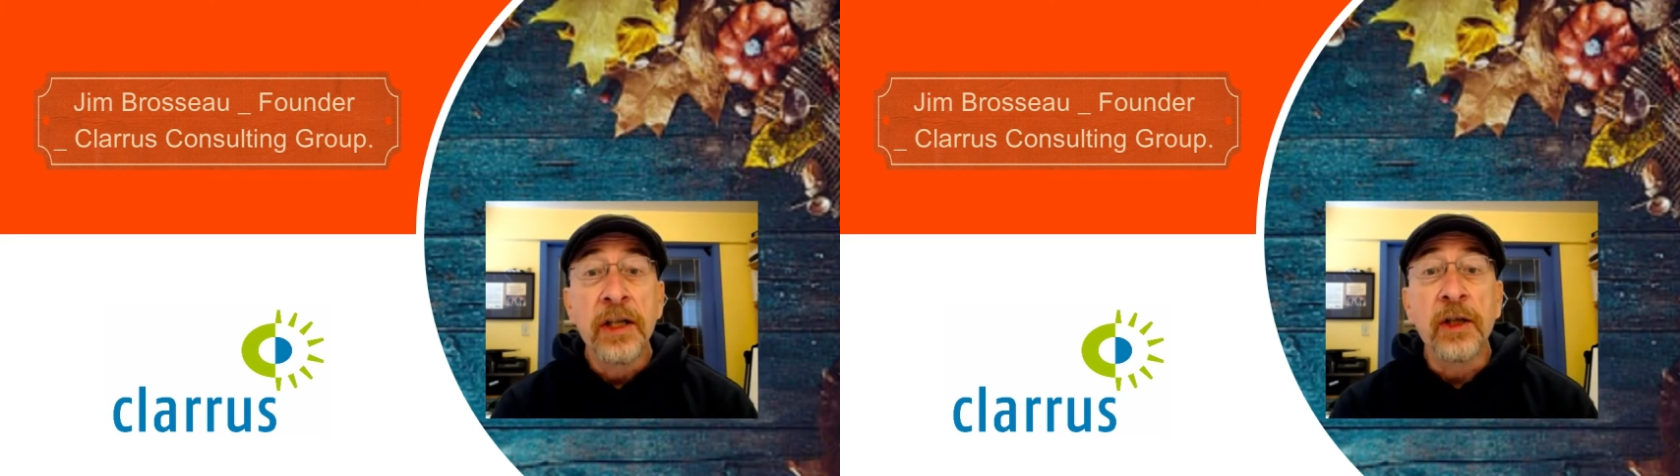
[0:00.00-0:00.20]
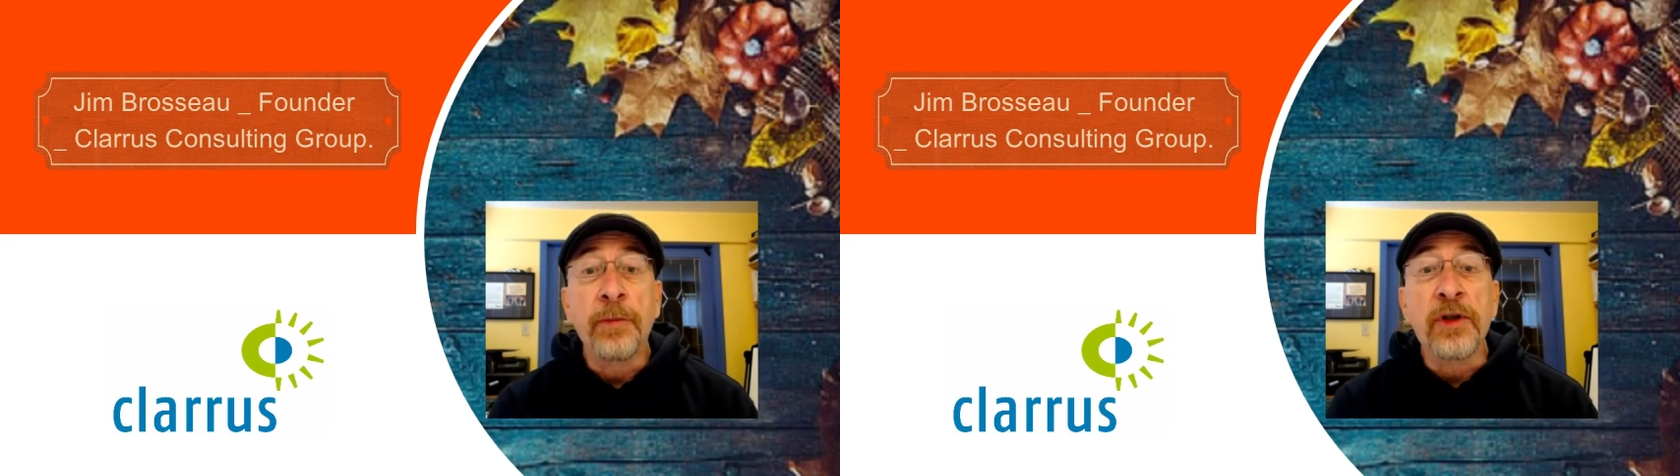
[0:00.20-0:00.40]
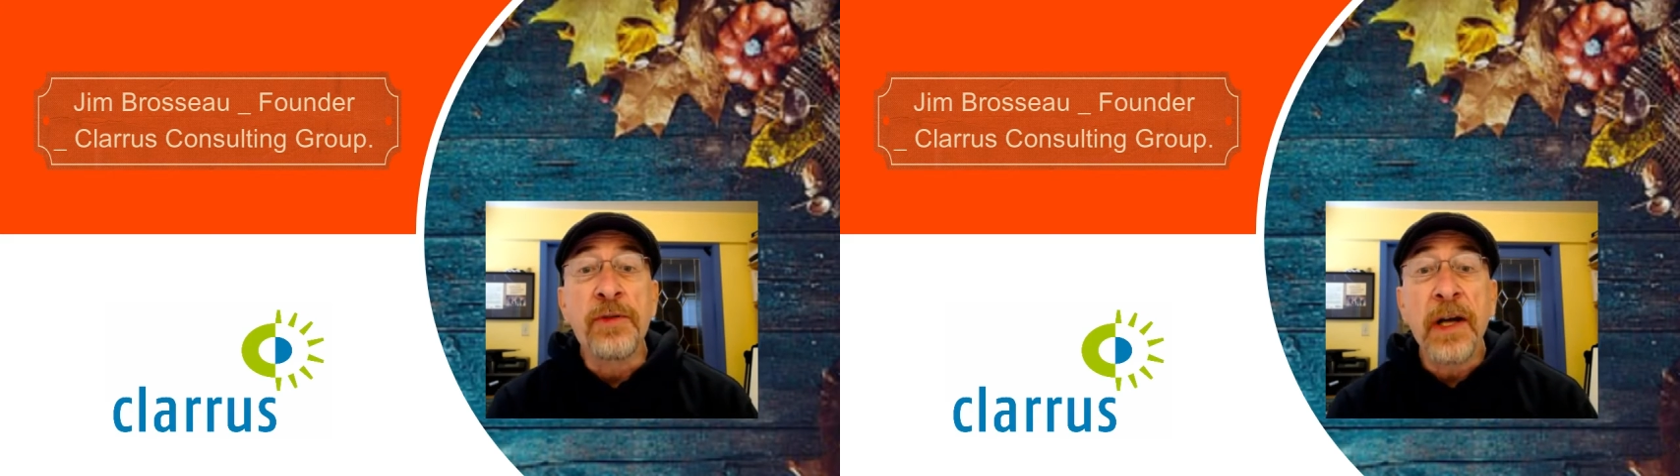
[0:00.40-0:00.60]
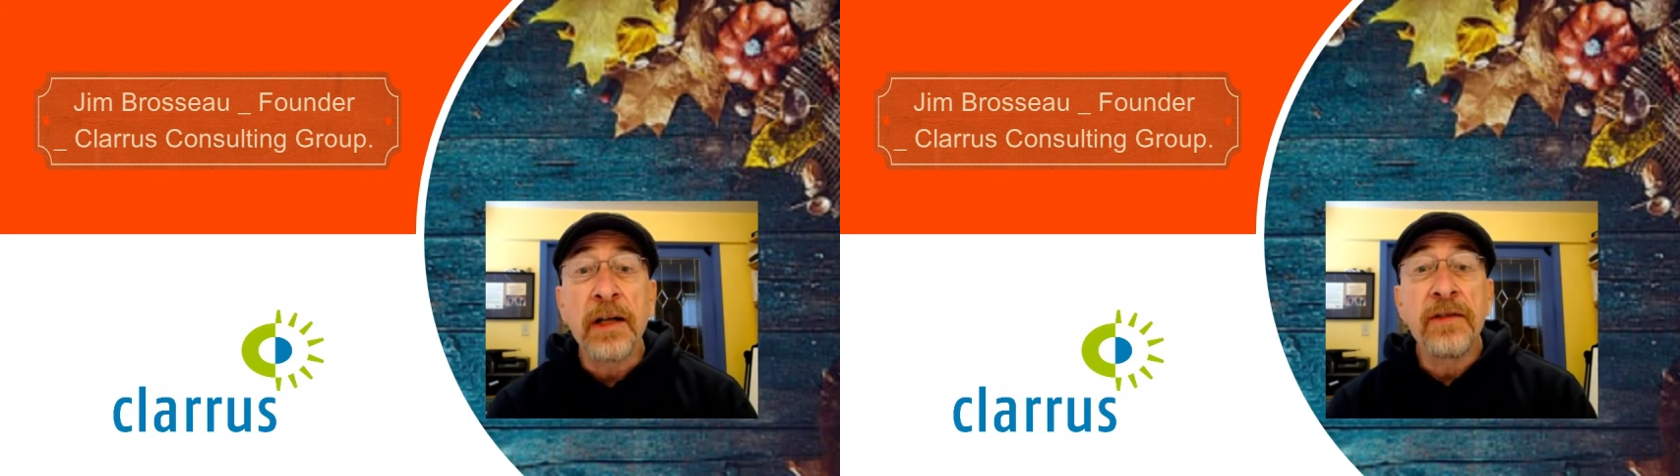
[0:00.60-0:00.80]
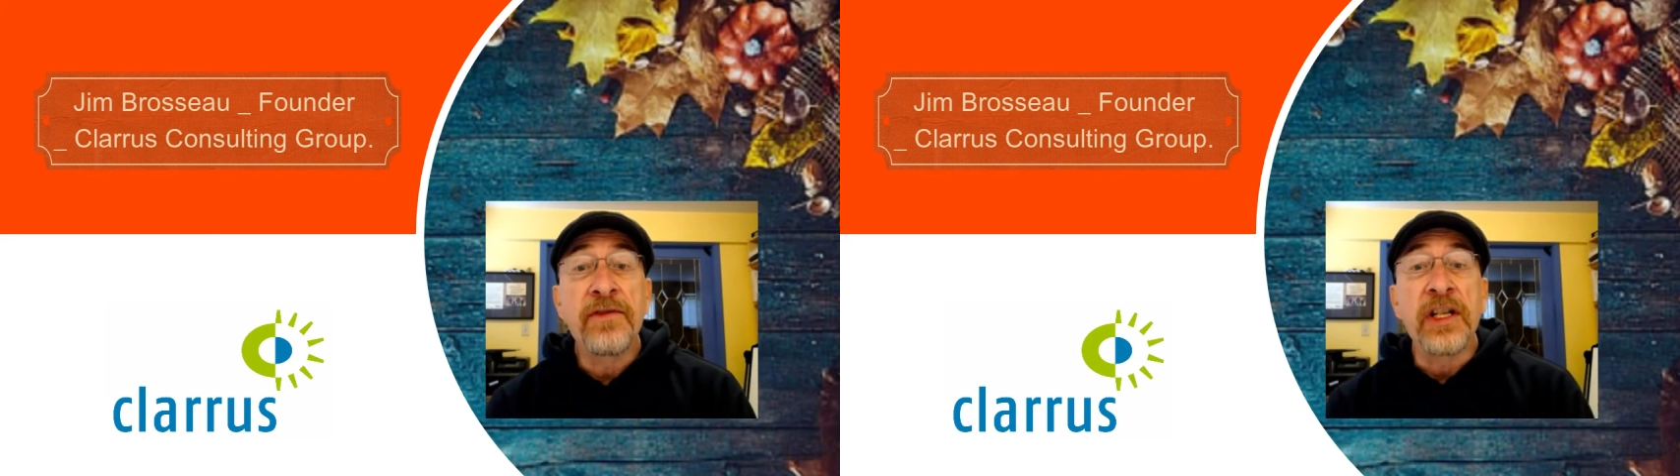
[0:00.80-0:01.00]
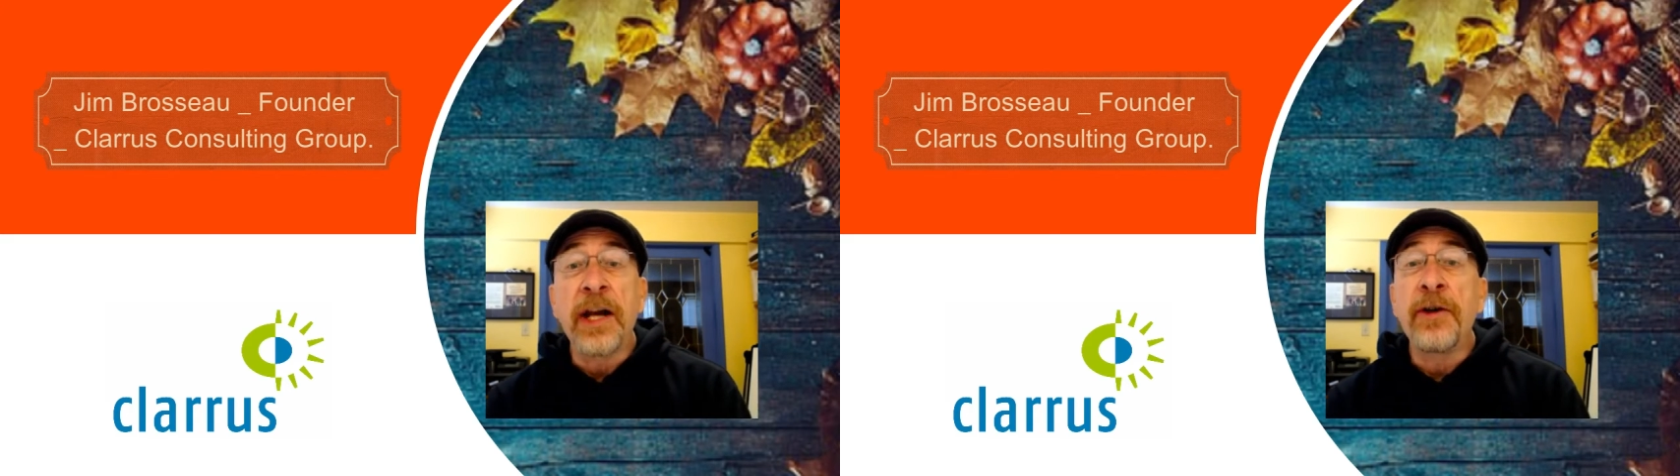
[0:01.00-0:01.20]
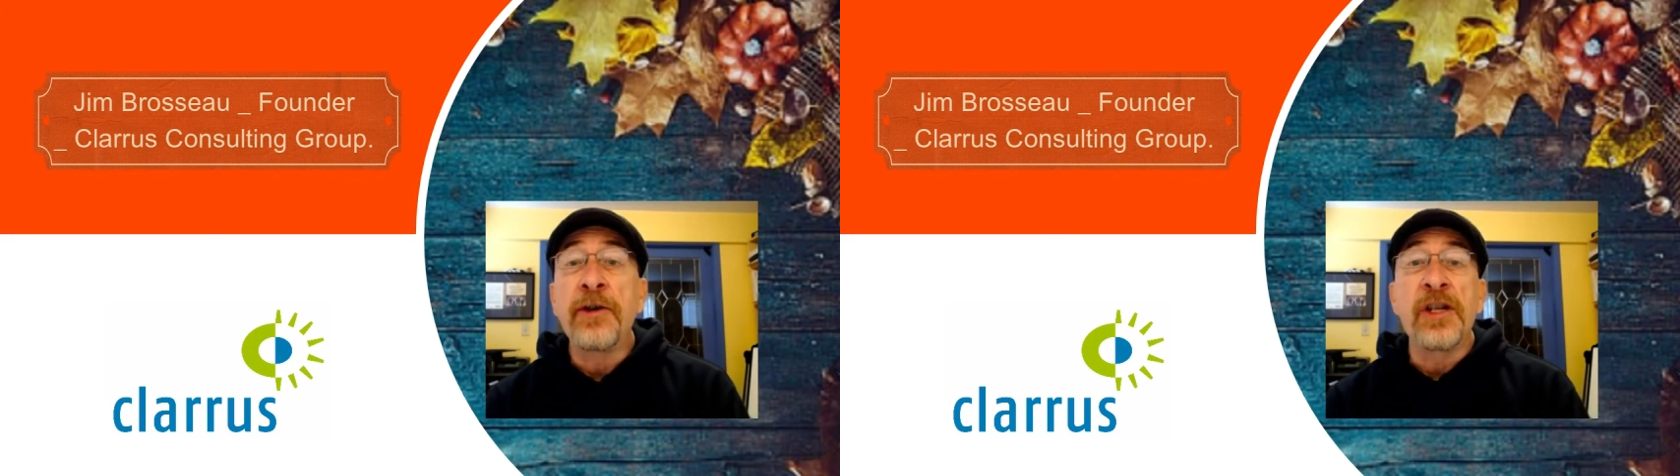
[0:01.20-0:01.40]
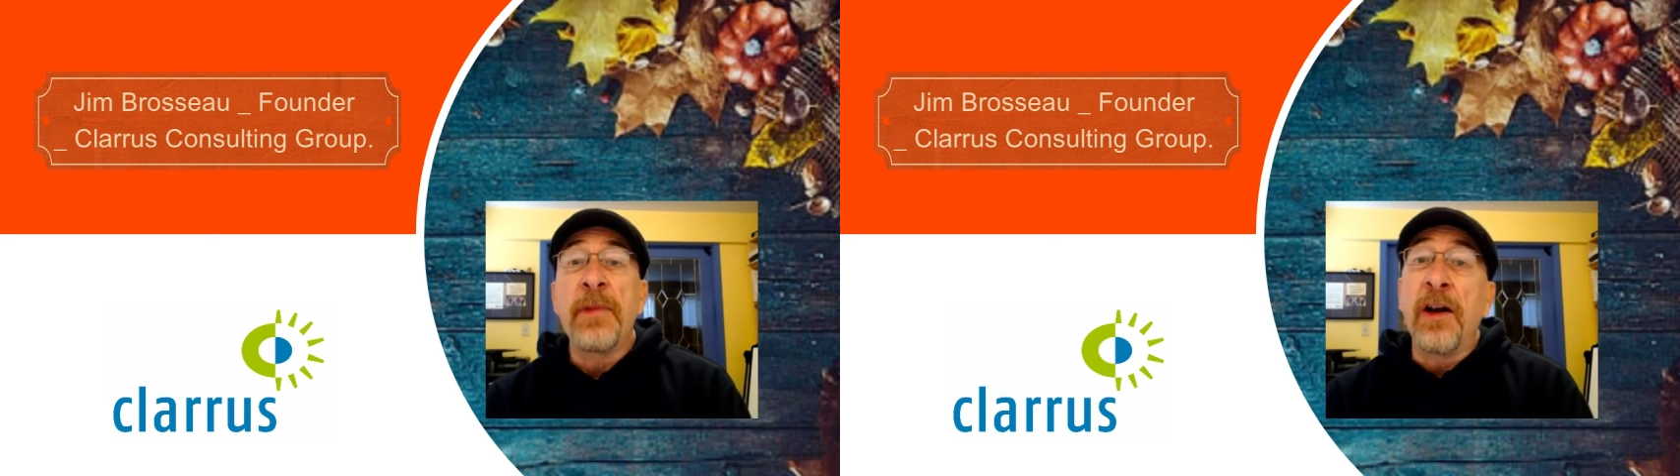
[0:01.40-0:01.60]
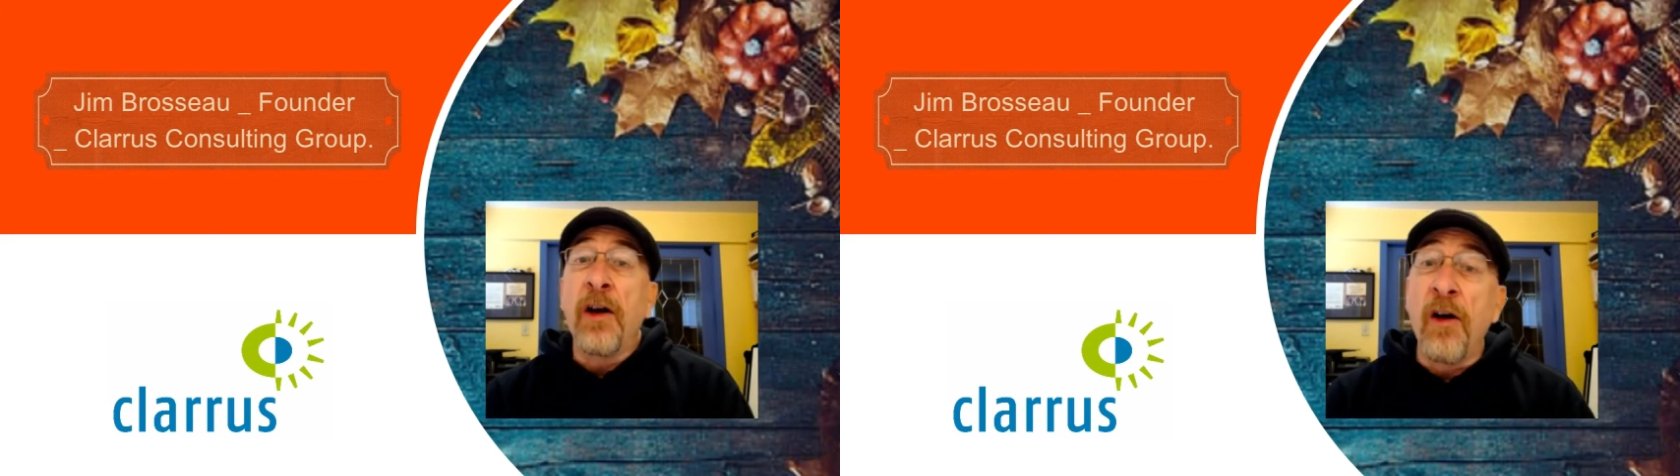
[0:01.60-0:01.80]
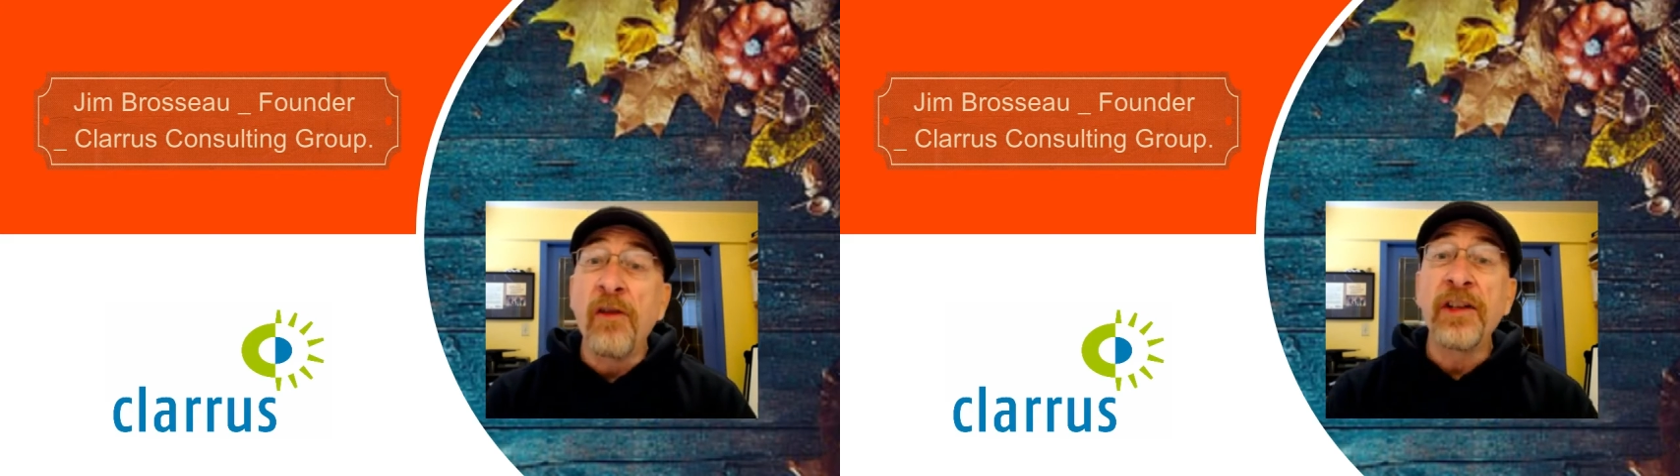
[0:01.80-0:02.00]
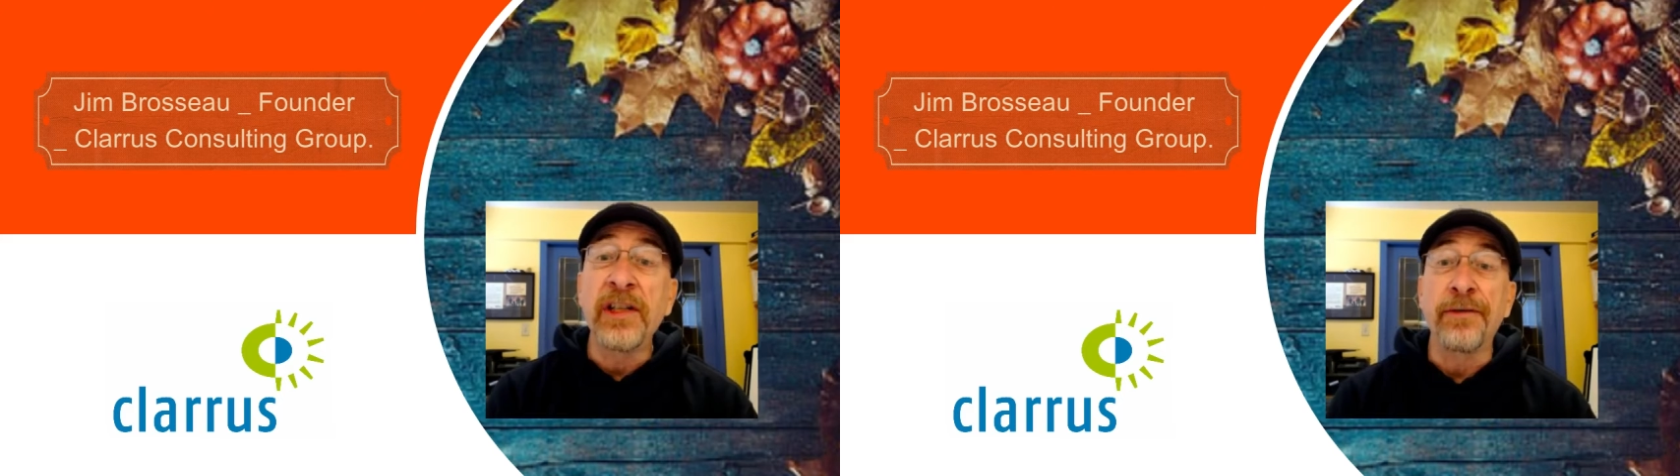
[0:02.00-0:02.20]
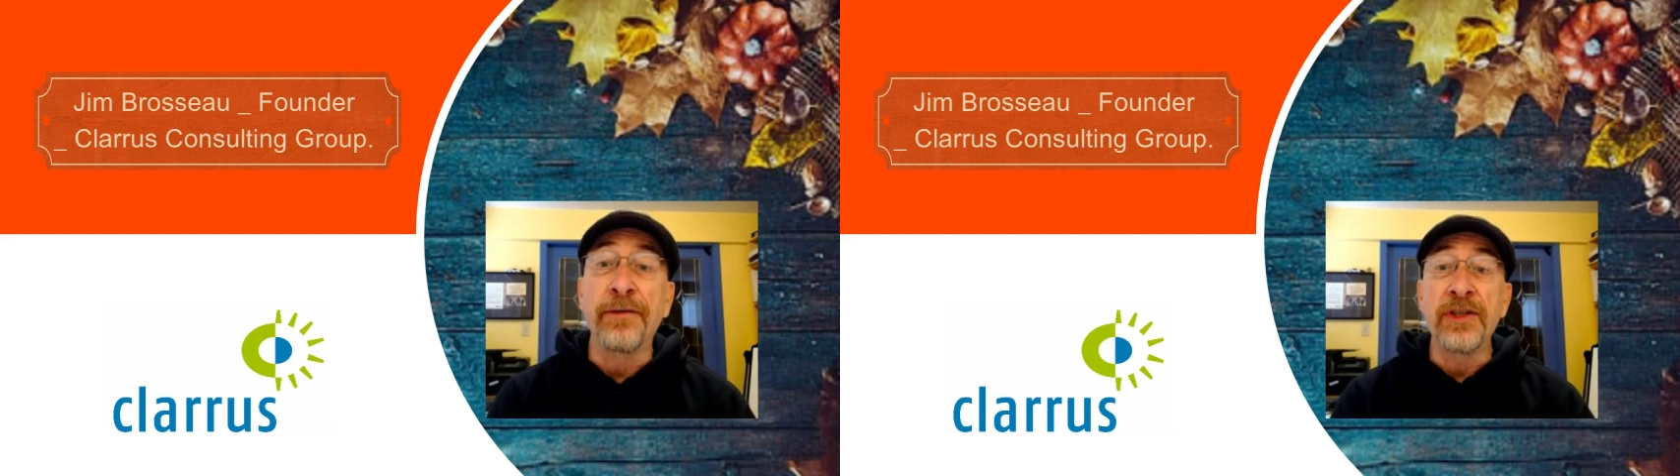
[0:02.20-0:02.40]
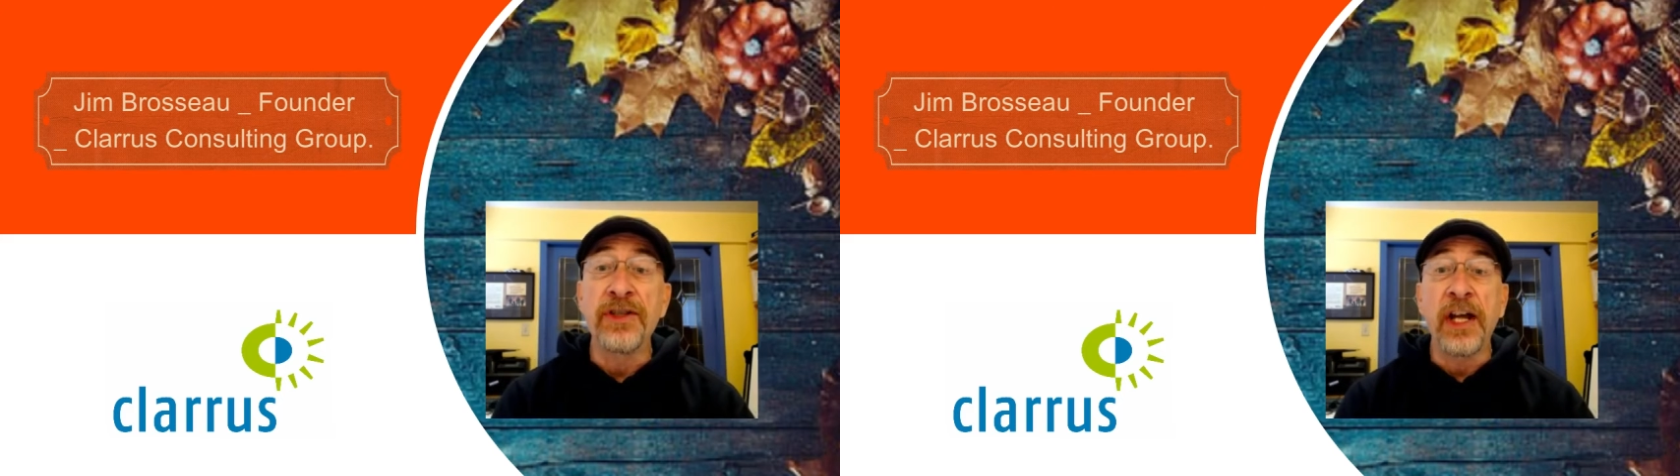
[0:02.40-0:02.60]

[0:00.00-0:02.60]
their perspectives and energy made all the difference,